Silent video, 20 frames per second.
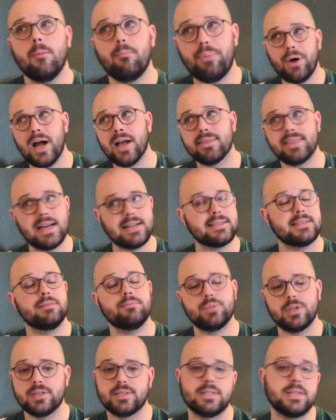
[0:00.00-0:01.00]
But that
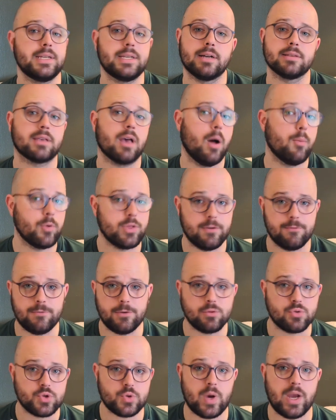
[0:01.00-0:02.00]
simplicity does come with a
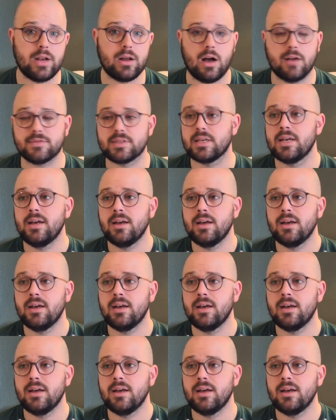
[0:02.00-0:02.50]
few trade-offs.